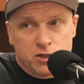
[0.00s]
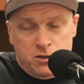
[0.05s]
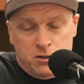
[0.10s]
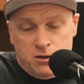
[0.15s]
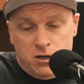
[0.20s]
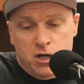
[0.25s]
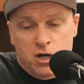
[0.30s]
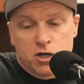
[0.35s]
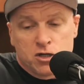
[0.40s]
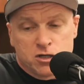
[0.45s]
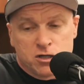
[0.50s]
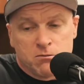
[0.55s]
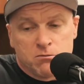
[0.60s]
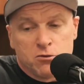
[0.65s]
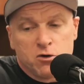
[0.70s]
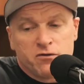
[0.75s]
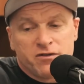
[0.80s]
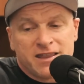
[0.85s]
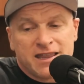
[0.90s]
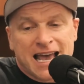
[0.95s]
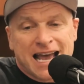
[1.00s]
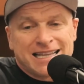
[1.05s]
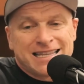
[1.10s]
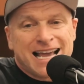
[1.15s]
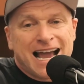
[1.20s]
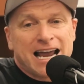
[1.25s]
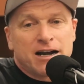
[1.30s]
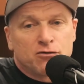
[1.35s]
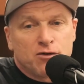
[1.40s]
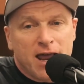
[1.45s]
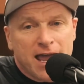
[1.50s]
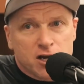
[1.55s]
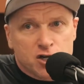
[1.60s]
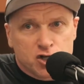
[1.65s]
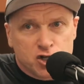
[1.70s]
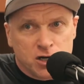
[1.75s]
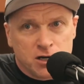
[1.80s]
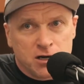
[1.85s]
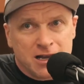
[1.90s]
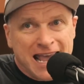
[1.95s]
to to move in that
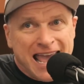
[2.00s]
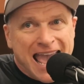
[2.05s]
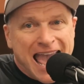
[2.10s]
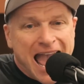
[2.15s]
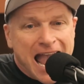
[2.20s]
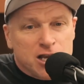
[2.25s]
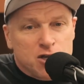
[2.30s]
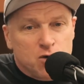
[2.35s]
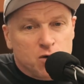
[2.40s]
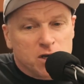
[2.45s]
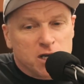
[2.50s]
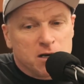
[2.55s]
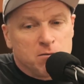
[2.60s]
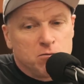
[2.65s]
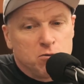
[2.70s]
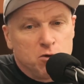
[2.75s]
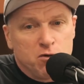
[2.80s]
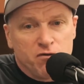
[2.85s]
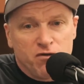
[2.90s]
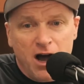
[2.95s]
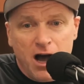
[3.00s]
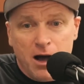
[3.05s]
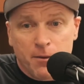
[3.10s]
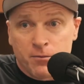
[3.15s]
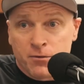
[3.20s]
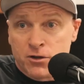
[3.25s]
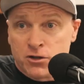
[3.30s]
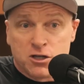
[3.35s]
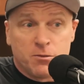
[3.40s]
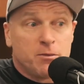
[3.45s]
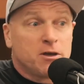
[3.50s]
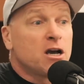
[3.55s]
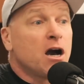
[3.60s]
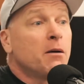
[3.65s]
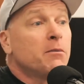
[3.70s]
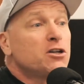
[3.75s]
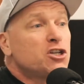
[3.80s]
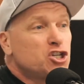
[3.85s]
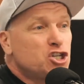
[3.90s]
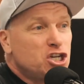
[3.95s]
direction and you can move up to
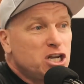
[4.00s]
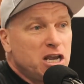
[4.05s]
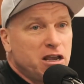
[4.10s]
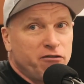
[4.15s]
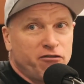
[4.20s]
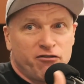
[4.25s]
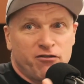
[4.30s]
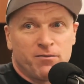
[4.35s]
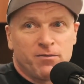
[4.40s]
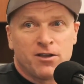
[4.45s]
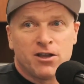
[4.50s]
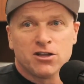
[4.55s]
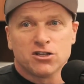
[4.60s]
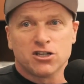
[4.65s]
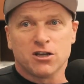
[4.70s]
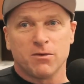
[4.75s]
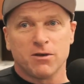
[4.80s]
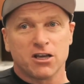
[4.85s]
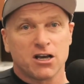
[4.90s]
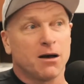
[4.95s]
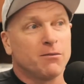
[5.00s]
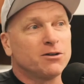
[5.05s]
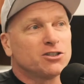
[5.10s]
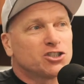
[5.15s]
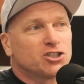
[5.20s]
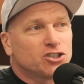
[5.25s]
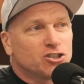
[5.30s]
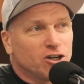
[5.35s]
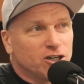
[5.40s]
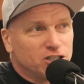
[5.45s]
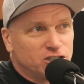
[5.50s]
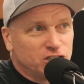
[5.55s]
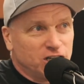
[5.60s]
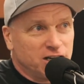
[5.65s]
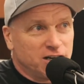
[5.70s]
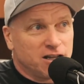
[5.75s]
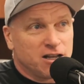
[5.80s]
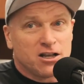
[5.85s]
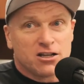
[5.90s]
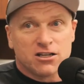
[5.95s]
become a chief to become a
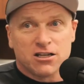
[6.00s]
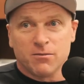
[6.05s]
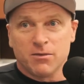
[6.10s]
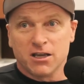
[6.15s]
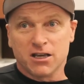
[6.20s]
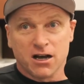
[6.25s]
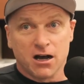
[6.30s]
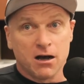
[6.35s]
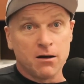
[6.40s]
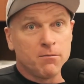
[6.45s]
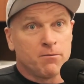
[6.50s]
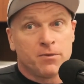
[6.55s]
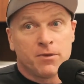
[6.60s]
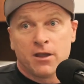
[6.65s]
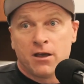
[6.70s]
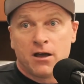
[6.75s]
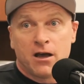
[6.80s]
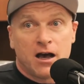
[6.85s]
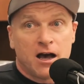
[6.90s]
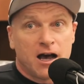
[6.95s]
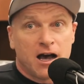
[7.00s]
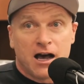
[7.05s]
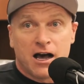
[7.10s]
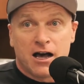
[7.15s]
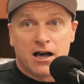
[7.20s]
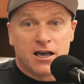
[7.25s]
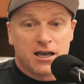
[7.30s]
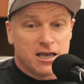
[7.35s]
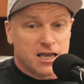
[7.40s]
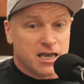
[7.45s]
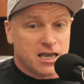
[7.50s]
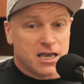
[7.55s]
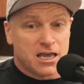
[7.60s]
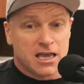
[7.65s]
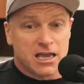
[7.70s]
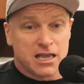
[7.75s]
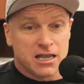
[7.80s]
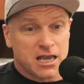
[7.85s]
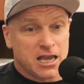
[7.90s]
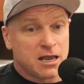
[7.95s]
sergeant to become uh,
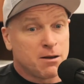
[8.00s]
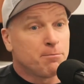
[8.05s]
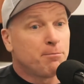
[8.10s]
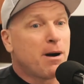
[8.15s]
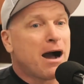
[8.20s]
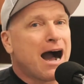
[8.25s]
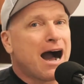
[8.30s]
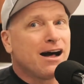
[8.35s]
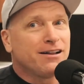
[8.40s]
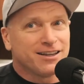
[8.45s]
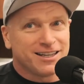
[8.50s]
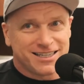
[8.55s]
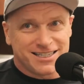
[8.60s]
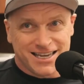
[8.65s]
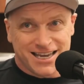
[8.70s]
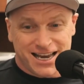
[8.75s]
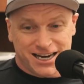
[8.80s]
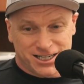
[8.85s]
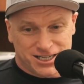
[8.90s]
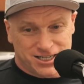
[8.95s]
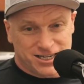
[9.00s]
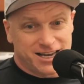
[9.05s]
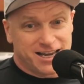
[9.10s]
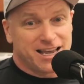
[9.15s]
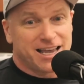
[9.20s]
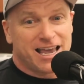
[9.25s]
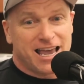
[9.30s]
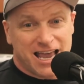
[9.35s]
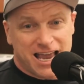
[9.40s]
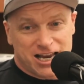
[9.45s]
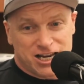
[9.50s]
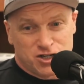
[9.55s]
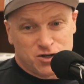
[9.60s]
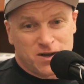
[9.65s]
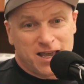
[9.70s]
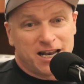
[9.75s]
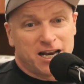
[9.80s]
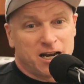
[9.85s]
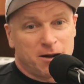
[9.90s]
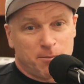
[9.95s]
in in politics as you
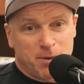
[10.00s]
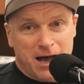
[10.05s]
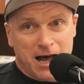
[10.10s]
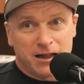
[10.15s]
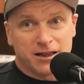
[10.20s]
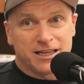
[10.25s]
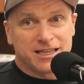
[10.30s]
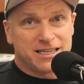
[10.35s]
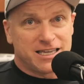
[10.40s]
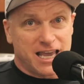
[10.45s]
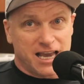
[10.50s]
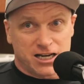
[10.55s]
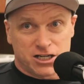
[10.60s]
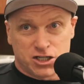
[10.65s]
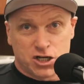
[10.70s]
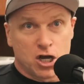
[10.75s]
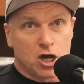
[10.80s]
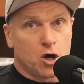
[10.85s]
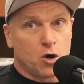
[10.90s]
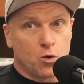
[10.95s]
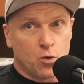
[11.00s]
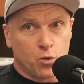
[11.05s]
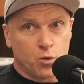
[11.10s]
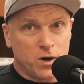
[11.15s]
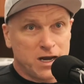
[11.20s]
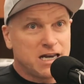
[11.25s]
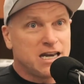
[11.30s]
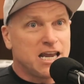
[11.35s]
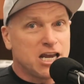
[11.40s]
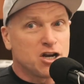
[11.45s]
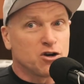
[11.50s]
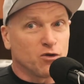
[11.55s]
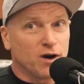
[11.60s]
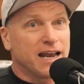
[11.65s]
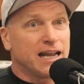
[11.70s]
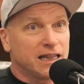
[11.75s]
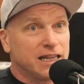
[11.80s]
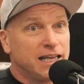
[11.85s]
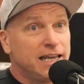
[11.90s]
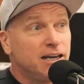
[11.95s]
get into politics we need
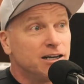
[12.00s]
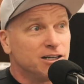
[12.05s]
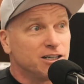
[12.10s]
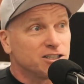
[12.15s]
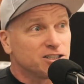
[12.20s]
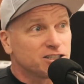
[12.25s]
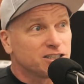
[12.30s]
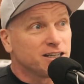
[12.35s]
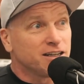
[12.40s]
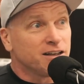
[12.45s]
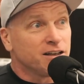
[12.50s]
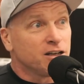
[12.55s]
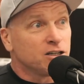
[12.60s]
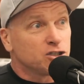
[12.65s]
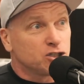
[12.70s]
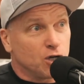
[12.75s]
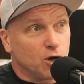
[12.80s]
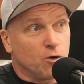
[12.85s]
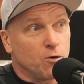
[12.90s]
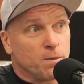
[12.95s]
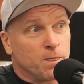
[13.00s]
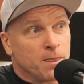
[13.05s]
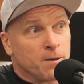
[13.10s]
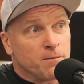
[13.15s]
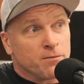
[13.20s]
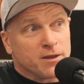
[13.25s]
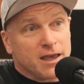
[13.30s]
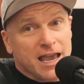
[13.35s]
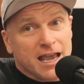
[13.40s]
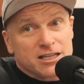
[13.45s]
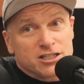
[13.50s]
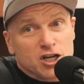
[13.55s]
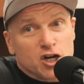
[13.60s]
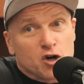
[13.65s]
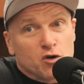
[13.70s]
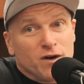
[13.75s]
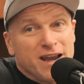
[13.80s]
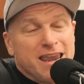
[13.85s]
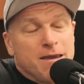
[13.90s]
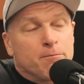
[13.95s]
great leaders so yeah. it's a
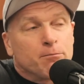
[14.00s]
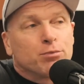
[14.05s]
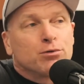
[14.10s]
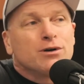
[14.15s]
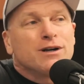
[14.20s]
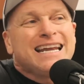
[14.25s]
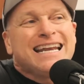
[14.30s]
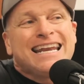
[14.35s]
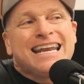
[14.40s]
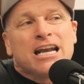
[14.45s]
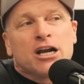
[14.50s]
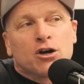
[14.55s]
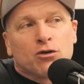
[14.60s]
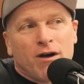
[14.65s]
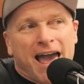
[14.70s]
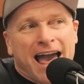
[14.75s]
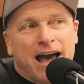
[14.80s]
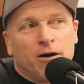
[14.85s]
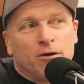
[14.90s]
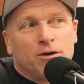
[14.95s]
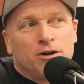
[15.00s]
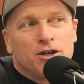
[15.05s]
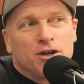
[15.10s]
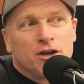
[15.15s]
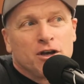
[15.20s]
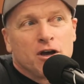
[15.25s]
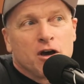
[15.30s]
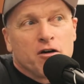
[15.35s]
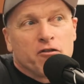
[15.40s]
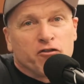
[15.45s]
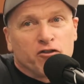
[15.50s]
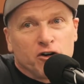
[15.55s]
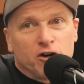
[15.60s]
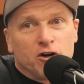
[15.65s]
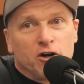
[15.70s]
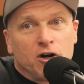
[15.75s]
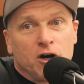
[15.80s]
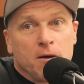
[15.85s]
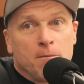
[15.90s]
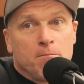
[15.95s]
great breeding ground
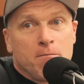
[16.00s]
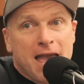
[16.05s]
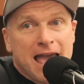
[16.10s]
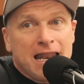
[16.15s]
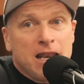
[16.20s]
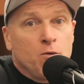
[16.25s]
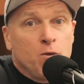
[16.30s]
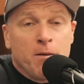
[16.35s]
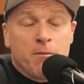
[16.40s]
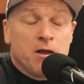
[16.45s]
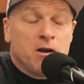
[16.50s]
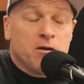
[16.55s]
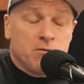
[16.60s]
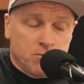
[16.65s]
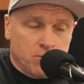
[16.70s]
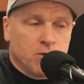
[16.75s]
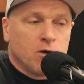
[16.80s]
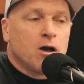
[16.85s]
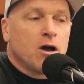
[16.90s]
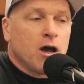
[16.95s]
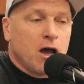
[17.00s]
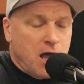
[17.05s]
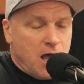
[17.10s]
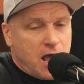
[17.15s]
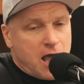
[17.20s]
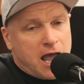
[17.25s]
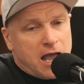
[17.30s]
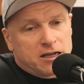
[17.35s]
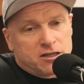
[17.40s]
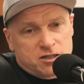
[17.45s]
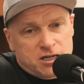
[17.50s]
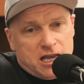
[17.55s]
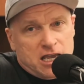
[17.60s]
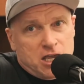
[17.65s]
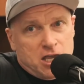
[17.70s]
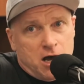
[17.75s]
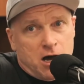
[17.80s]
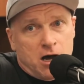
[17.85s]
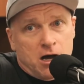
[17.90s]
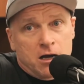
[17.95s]
for men and women I'd say
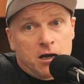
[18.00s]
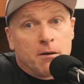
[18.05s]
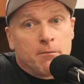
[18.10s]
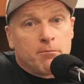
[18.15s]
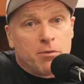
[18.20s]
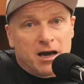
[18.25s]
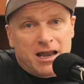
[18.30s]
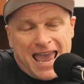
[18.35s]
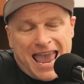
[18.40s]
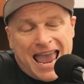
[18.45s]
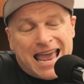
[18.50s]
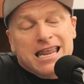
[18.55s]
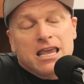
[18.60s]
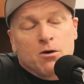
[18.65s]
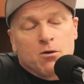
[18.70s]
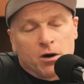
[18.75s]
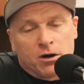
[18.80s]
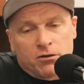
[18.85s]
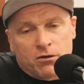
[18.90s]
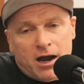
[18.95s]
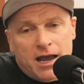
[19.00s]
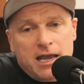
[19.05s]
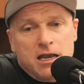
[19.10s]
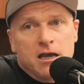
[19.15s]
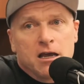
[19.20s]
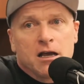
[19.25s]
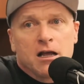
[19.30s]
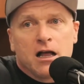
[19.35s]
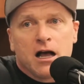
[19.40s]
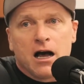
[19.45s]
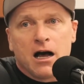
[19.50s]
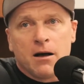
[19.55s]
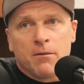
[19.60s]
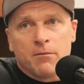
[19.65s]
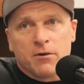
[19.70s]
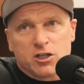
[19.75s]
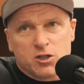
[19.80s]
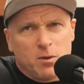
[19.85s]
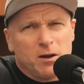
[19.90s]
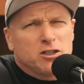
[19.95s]
young, but anyone, right?
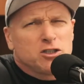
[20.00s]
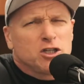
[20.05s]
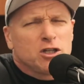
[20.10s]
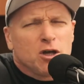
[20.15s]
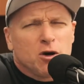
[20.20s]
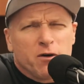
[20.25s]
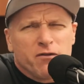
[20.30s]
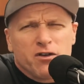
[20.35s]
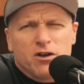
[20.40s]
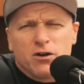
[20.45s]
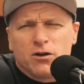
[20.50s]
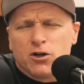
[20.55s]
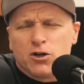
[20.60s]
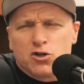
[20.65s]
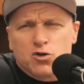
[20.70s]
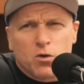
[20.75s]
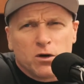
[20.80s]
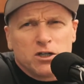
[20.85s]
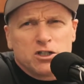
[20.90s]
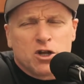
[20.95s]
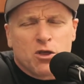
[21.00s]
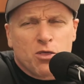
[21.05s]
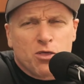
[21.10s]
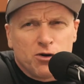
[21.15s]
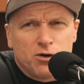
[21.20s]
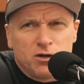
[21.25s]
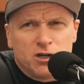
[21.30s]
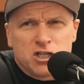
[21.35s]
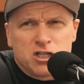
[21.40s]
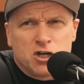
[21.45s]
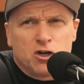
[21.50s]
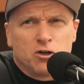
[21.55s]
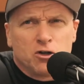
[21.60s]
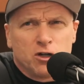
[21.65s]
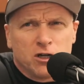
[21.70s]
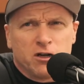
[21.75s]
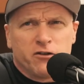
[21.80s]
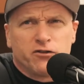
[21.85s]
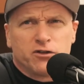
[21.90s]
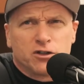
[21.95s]
Um, especially though, if you're in your 20s and 30s and you're
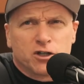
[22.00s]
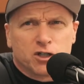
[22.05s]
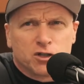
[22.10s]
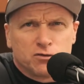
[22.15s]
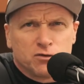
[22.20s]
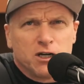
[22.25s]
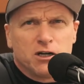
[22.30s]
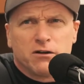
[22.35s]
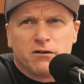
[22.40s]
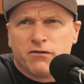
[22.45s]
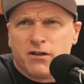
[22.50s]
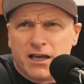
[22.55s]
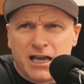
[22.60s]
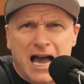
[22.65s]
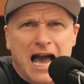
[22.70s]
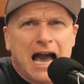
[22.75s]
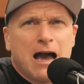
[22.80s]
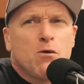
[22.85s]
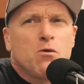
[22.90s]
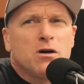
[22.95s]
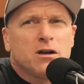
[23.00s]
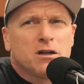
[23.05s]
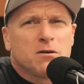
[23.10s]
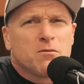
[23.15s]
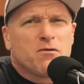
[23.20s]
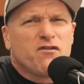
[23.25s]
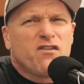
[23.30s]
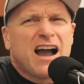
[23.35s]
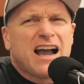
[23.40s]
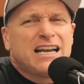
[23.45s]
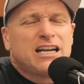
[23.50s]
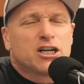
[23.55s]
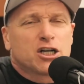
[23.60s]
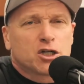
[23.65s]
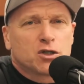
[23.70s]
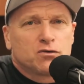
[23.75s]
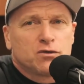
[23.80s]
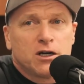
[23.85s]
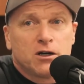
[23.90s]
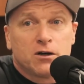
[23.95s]
looking for a career of like, I want to find a
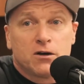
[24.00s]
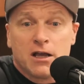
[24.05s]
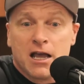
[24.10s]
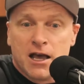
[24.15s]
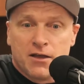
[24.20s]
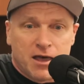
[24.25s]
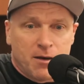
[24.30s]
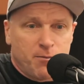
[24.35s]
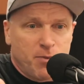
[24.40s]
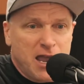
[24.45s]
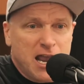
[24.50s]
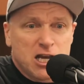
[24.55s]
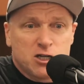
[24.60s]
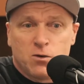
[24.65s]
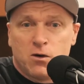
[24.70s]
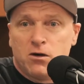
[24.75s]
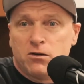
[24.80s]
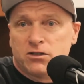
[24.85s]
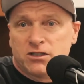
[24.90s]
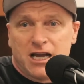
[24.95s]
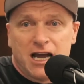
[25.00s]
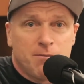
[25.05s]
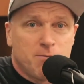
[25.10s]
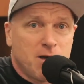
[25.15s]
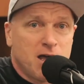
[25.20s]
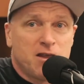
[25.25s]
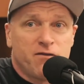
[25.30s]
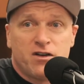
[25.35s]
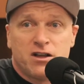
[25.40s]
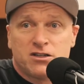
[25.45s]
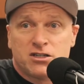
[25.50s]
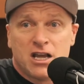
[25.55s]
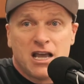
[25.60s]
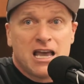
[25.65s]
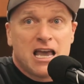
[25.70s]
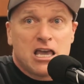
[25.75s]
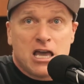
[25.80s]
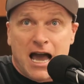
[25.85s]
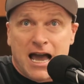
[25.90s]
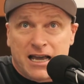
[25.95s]
career that pays well, has got benefits,
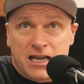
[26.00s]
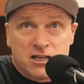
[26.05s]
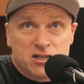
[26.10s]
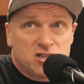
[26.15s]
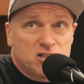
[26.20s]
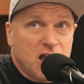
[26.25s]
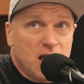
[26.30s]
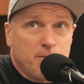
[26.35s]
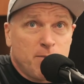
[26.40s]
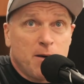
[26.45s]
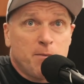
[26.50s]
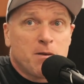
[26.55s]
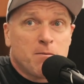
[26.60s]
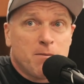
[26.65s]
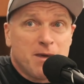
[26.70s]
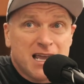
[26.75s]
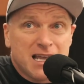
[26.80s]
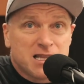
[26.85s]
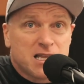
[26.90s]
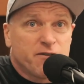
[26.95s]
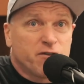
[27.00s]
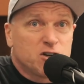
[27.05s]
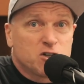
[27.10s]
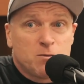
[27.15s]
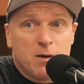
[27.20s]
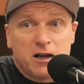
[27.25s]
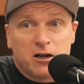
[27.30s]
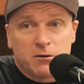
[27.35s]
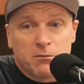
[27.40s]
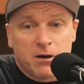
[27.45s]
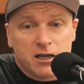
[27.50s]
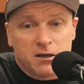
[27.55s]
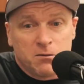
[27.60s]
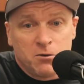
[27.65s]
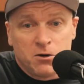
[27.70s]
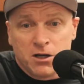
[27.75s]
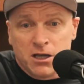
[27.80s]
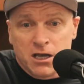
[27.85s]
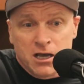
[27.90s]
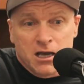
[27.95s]
I can step up and be a difference maker in my
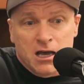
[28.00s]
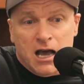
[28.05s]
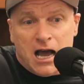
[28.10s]
community.